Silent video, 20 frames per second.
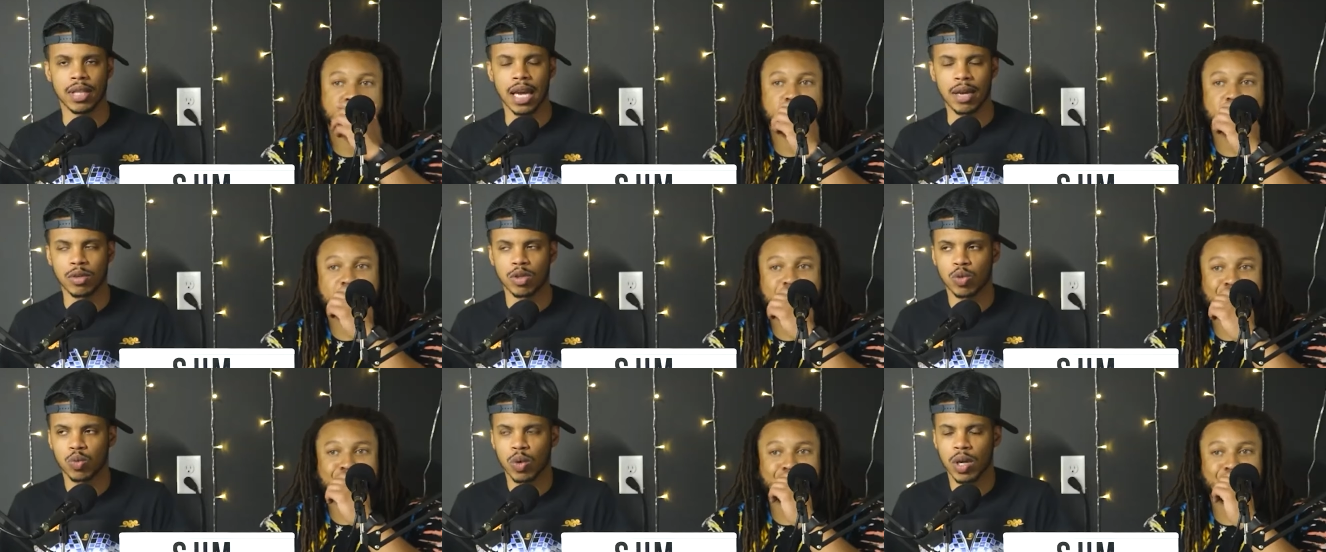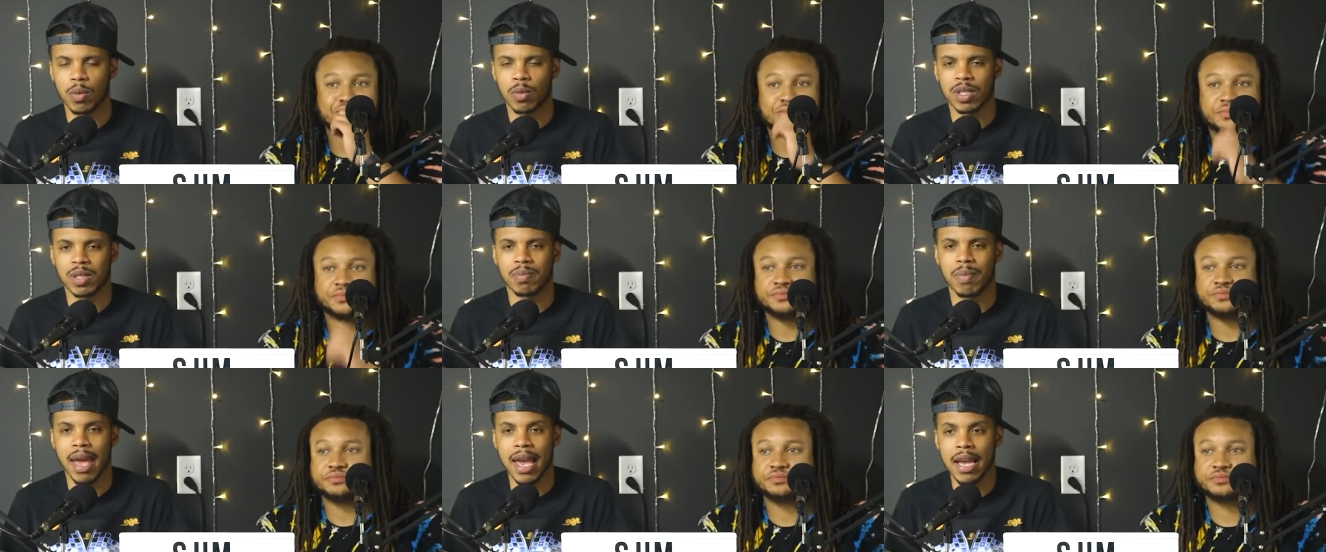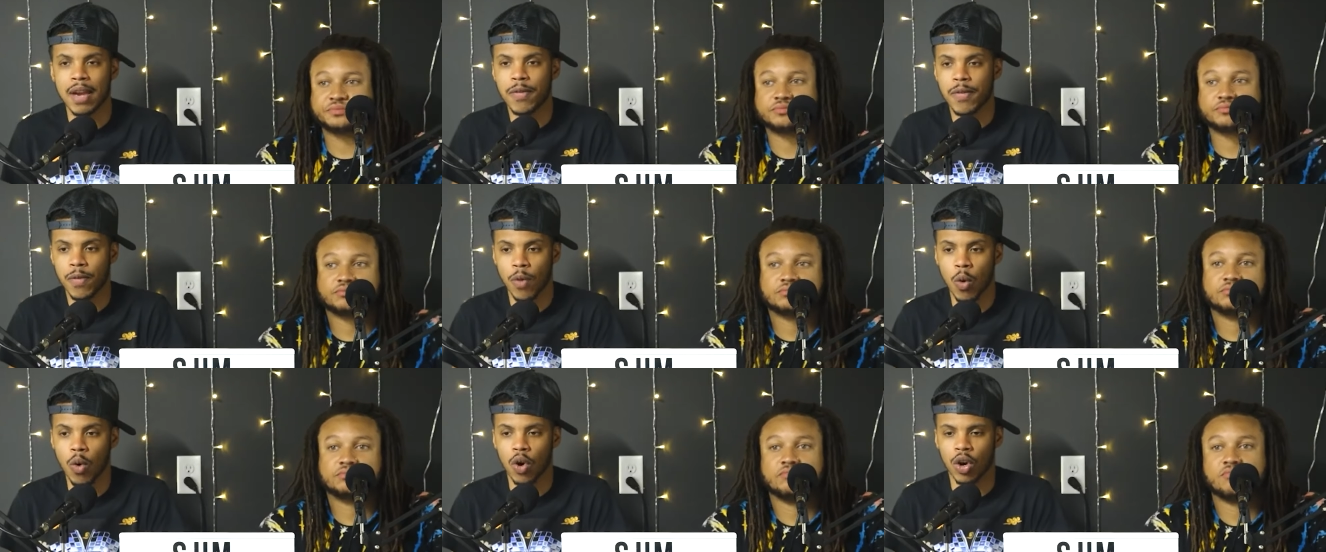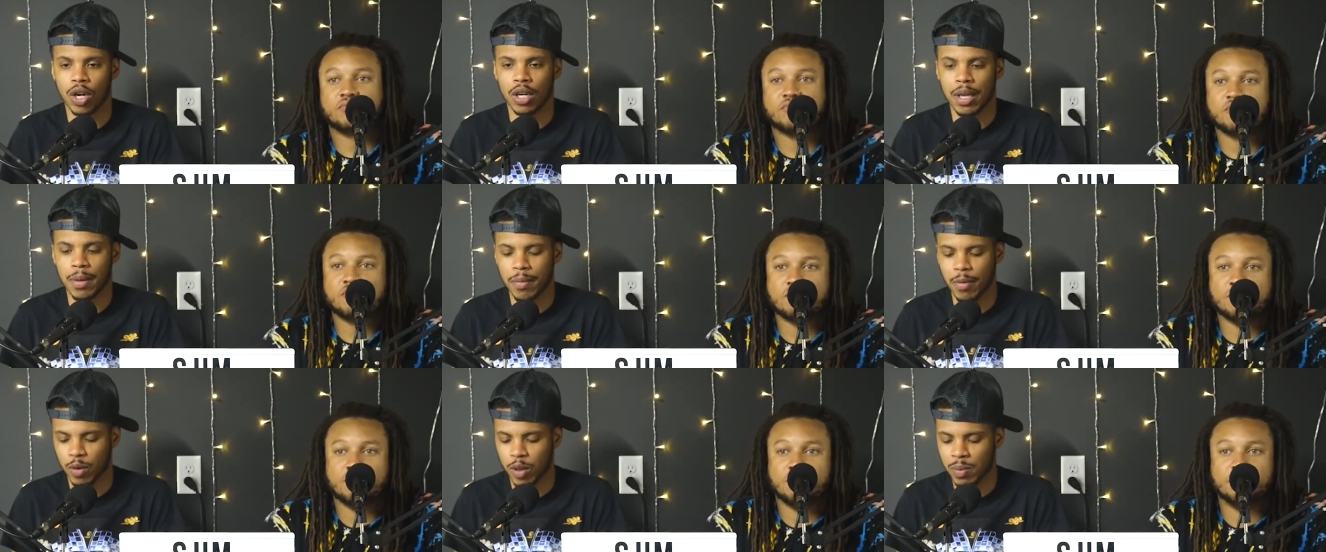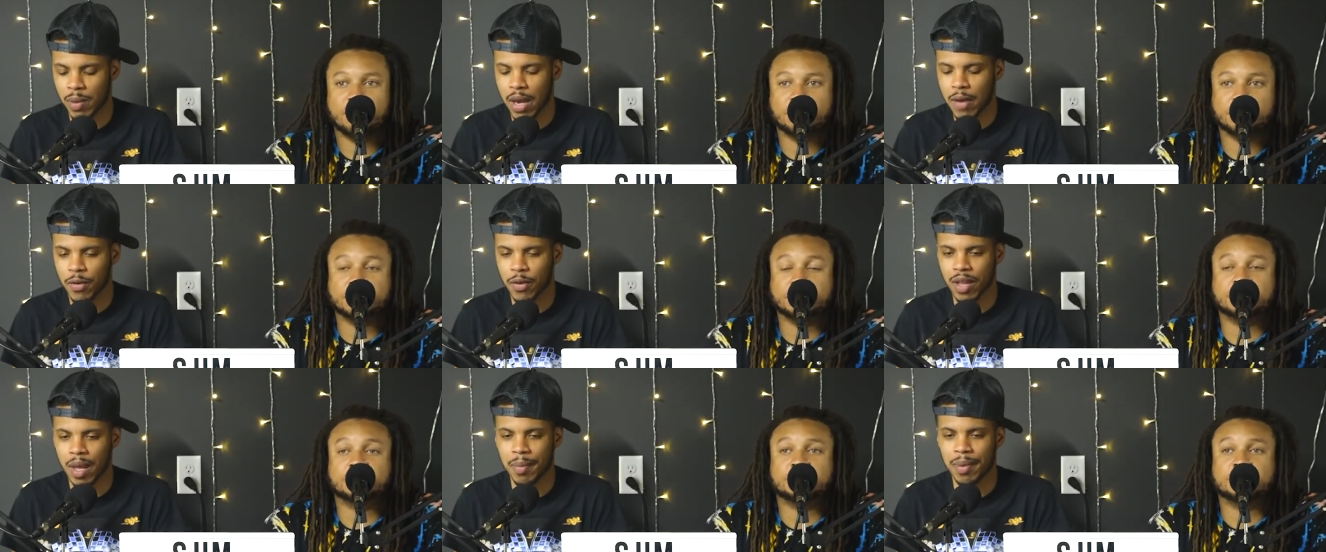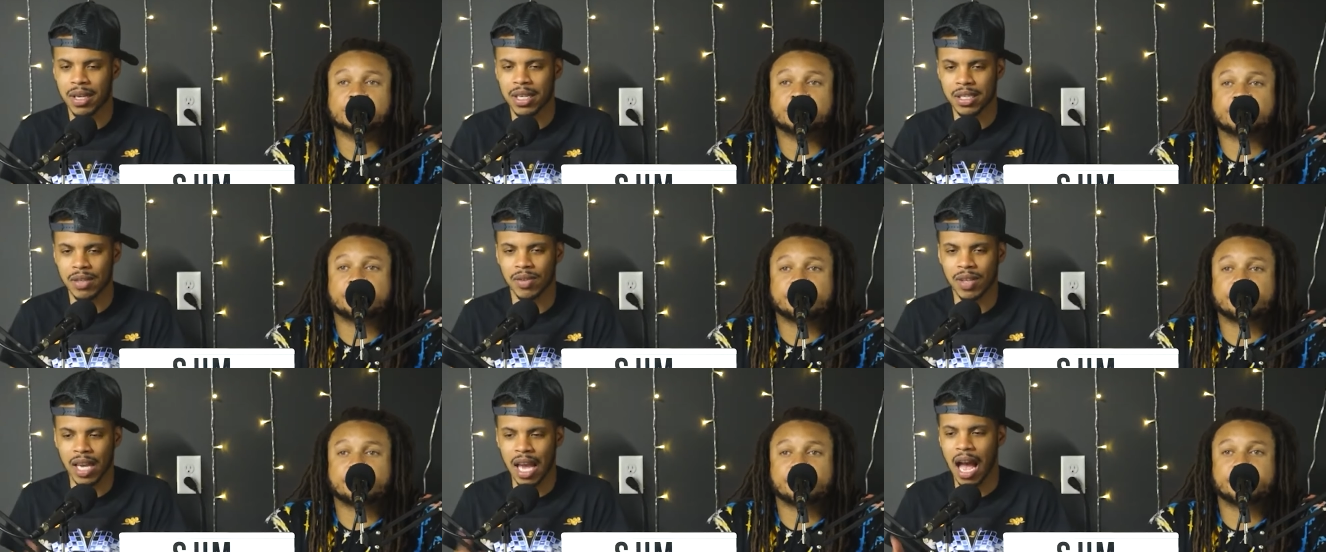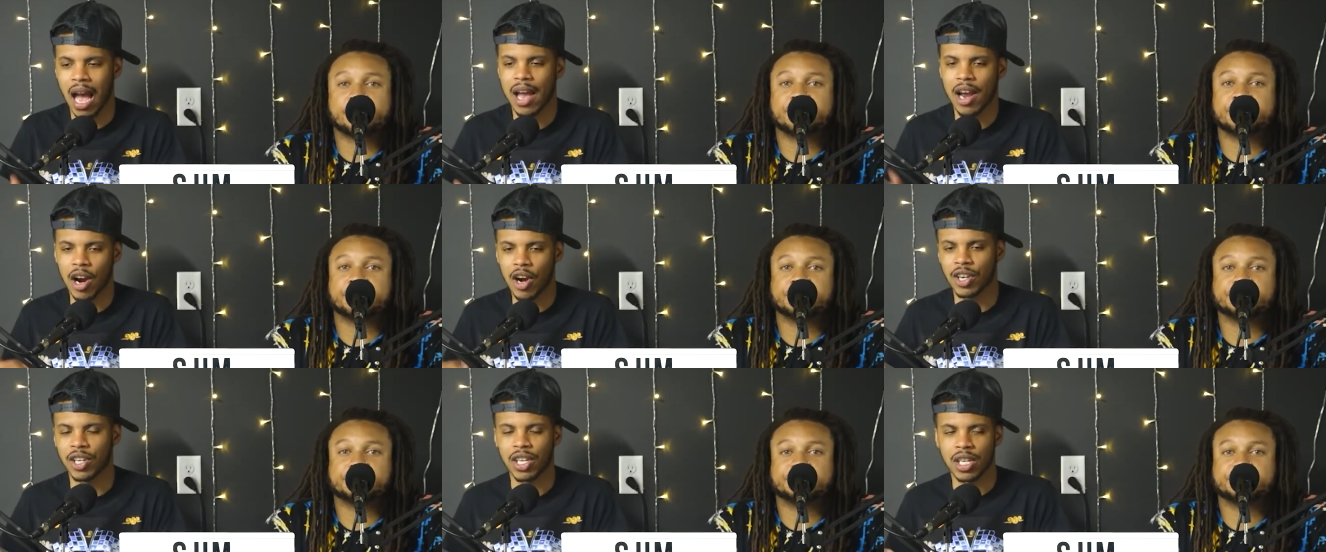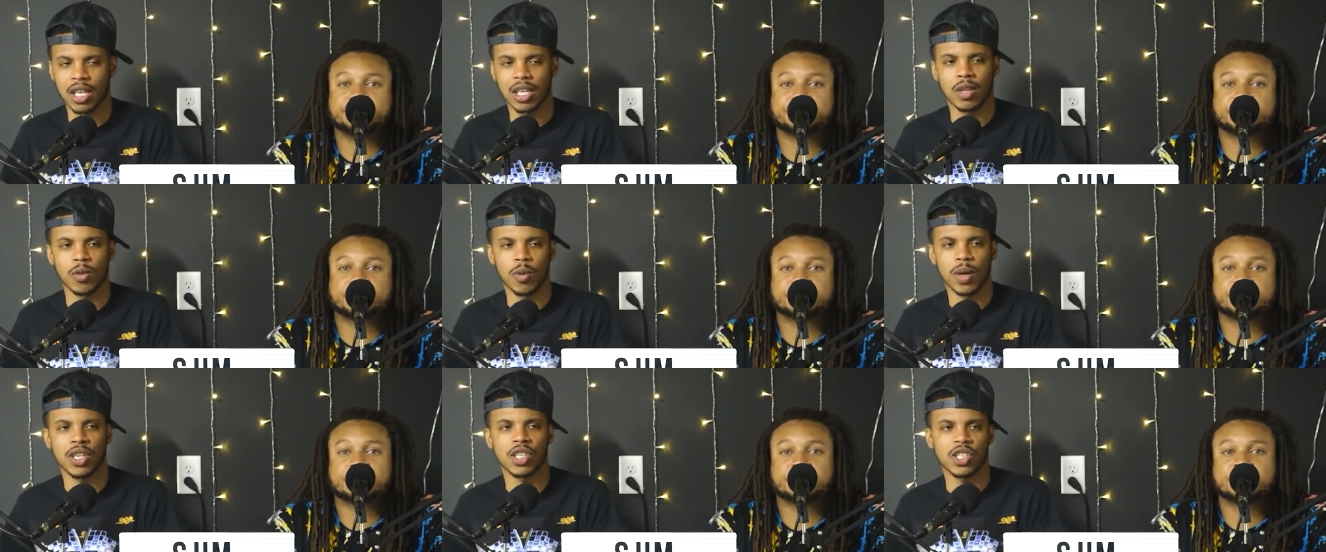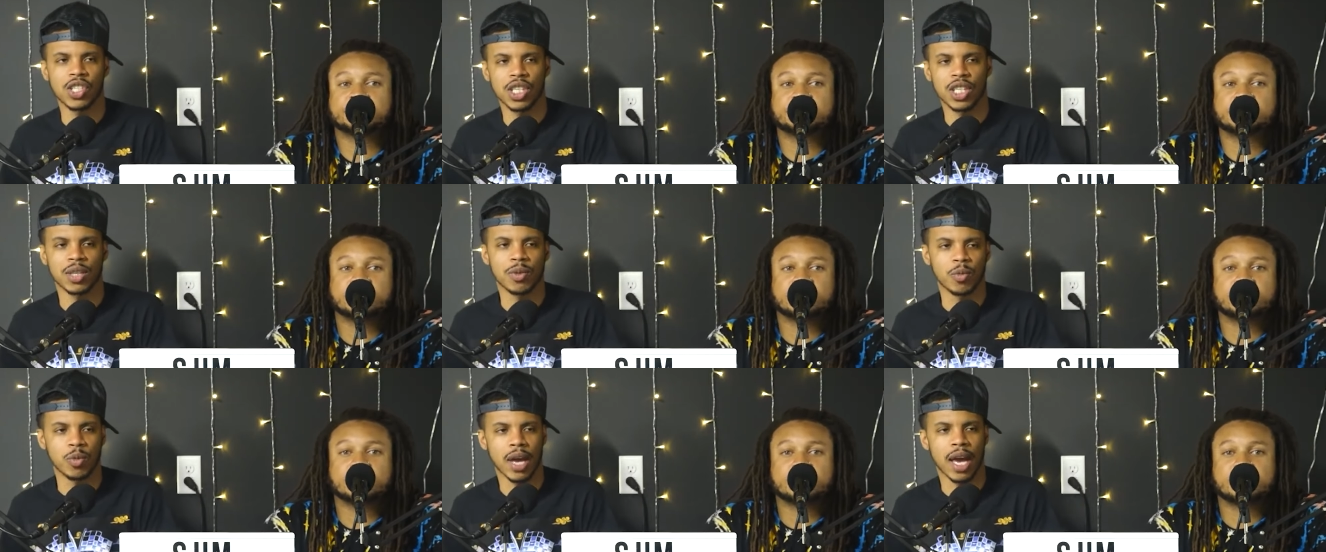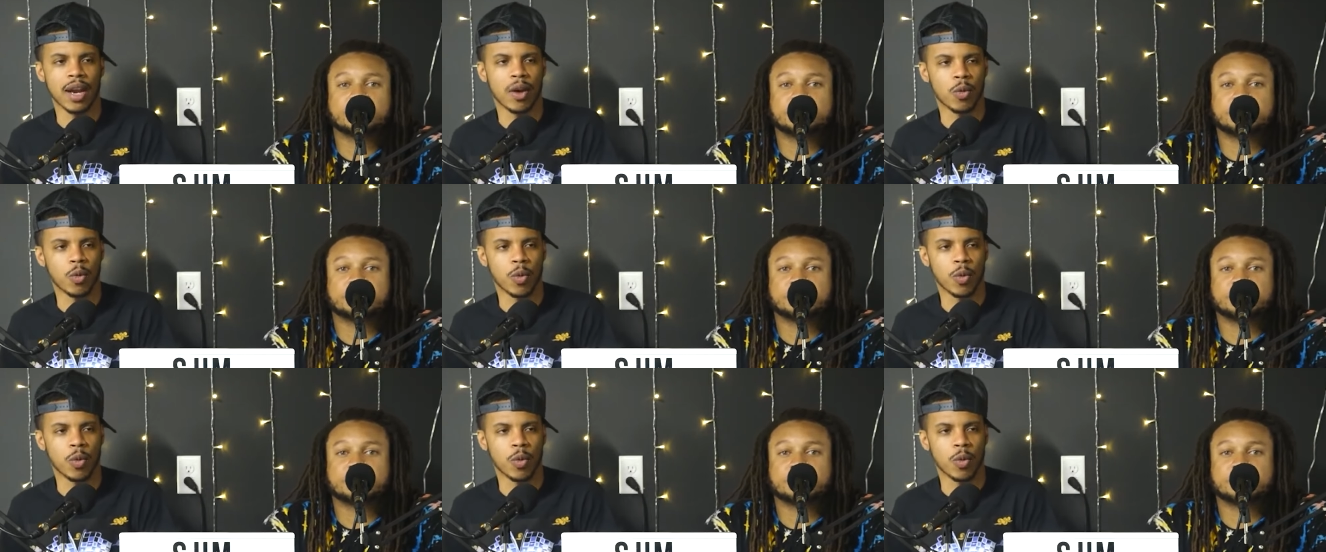Speaker 1: that's what it was made for. It was made for that because of the hierarchy and the way shit kind